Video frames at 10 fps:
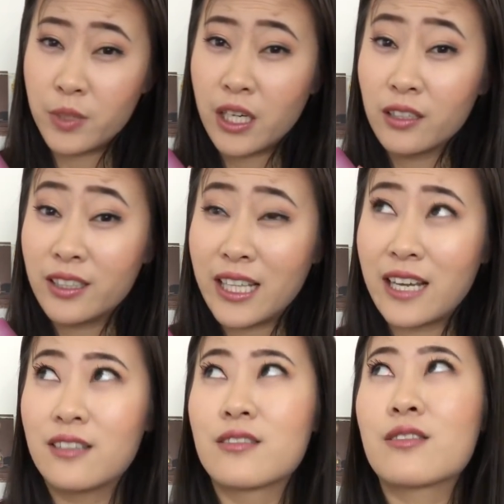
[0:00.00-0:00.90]
but on the
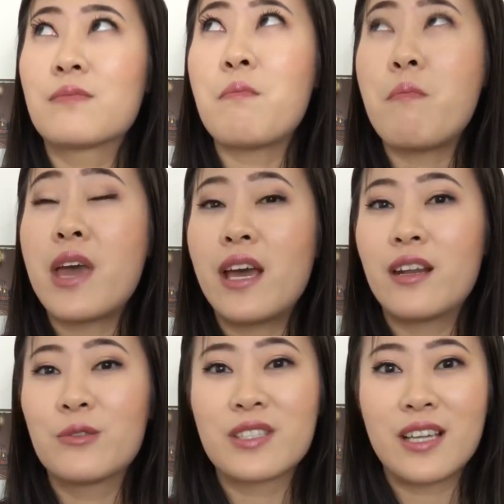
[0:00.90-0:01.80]
nails,
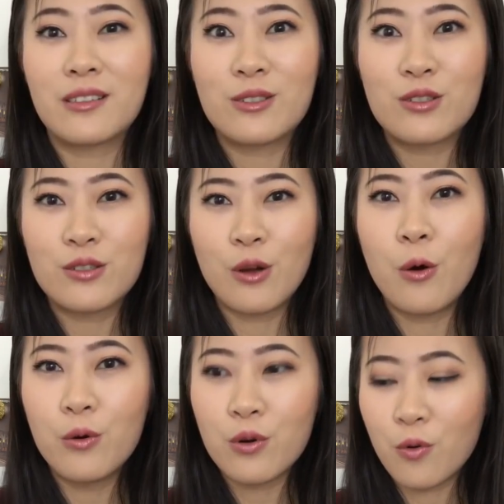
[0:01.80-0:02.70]
man, it was like
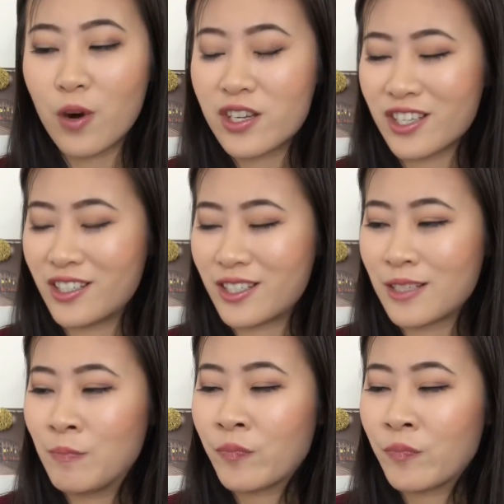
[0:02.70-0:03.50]
so gorgeous.